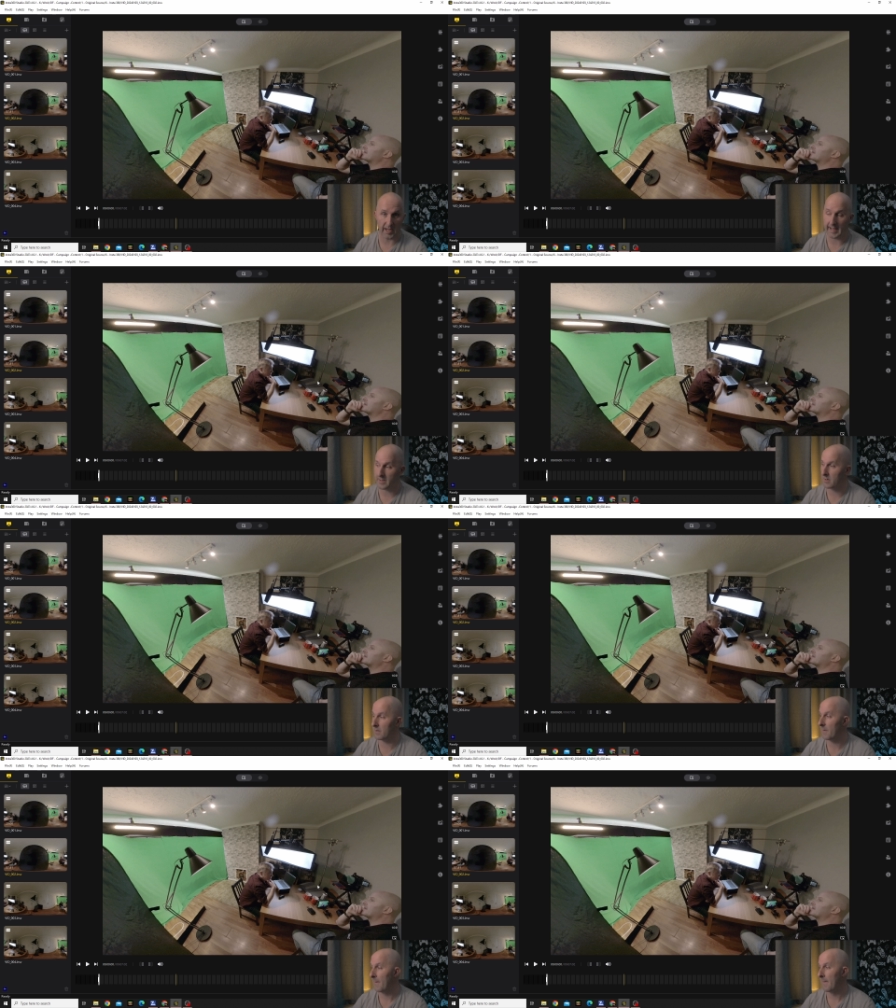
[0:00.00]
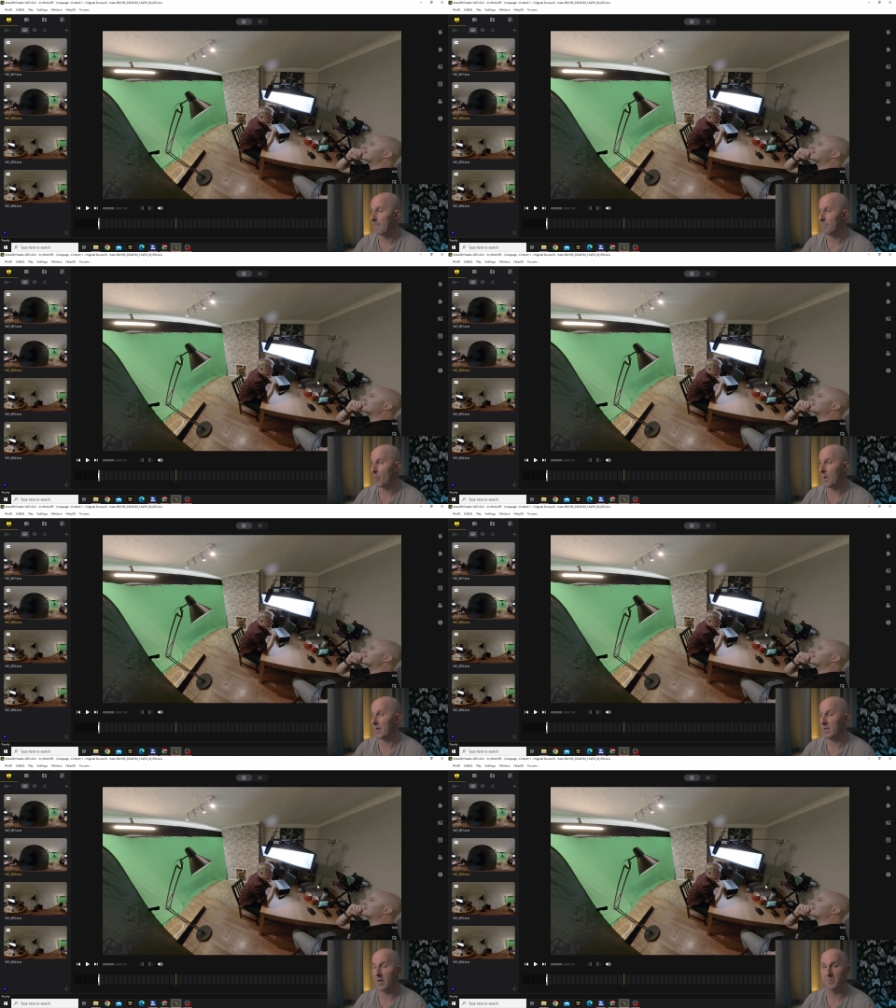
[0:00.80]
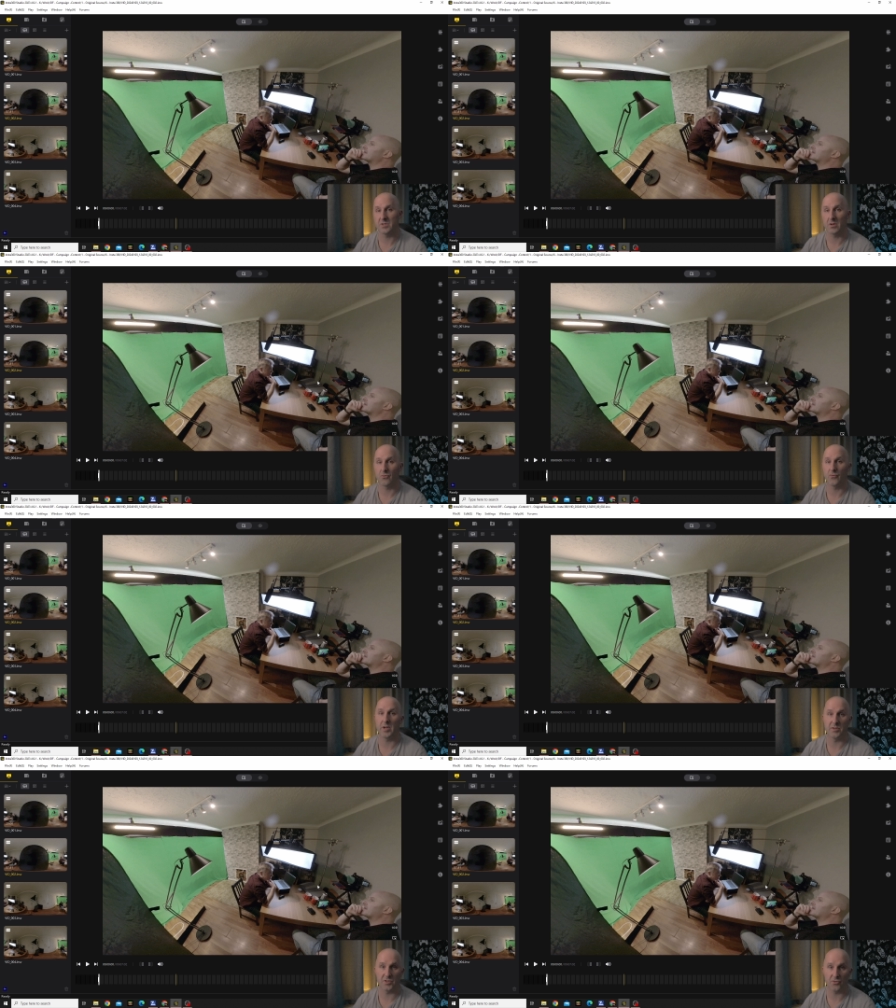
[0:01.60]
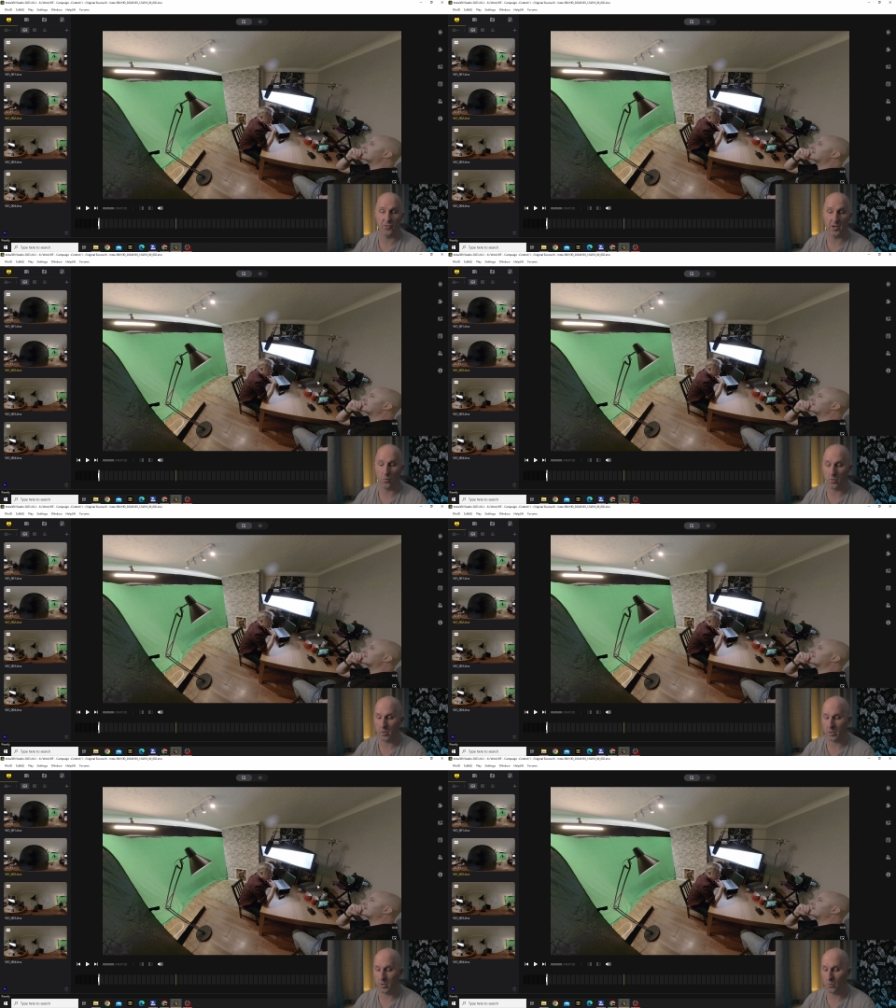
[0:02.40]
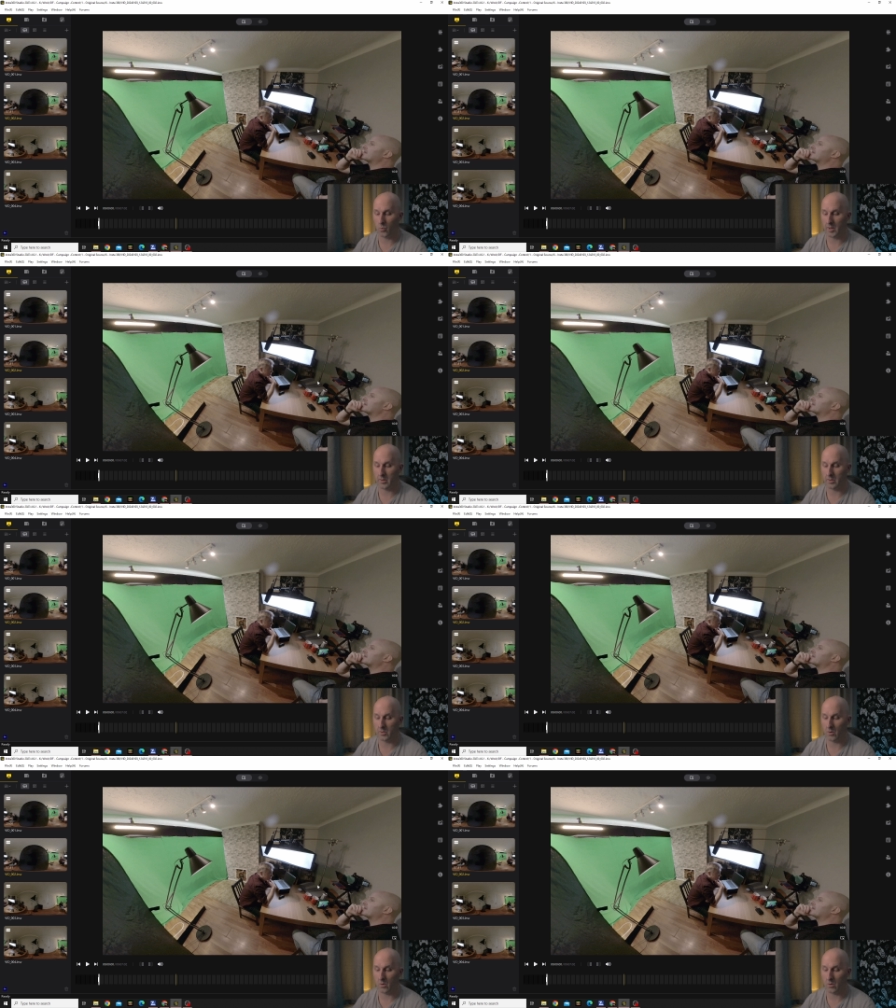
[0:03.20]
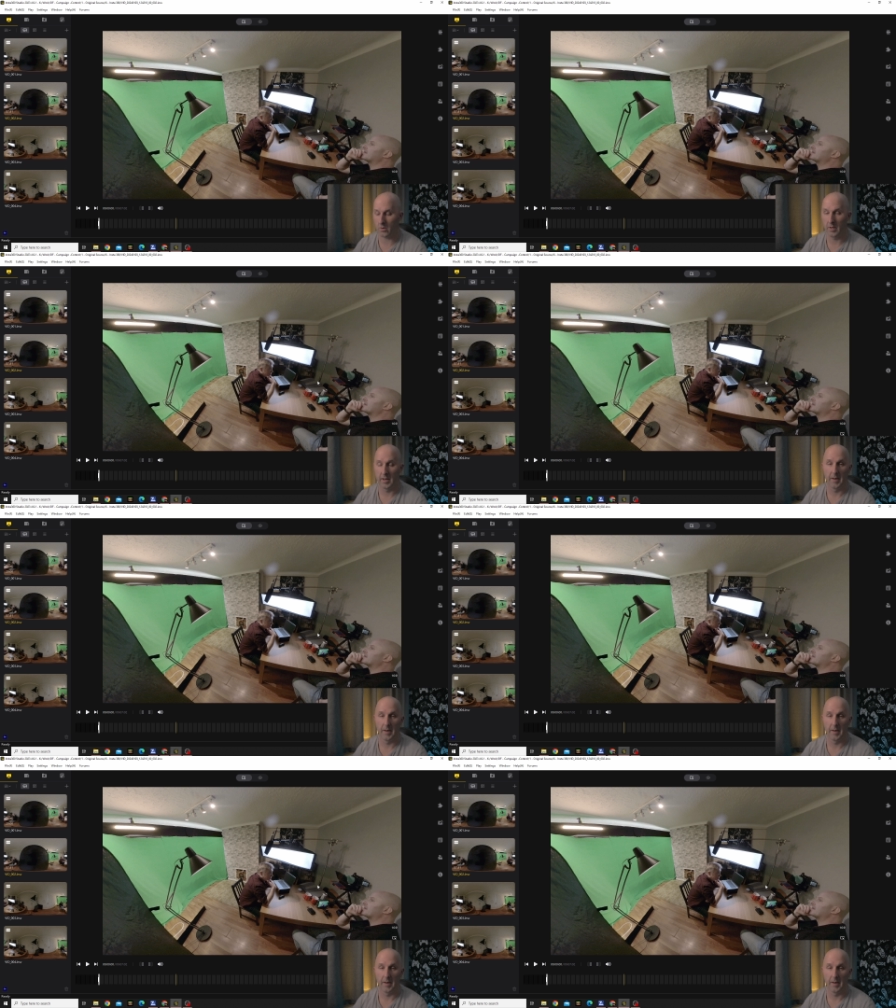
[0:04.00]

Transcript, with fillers: angle but when it comes to green screen work you want your